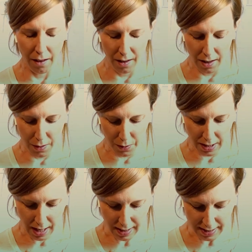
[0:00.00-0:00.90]
And with
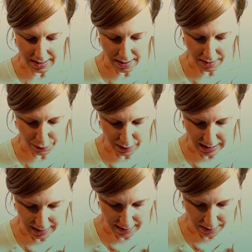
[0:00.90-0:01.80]
the exhale,
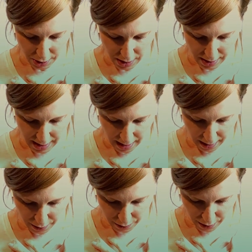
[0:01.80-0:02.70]
release the chin
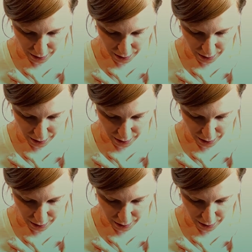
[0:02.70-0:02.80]
down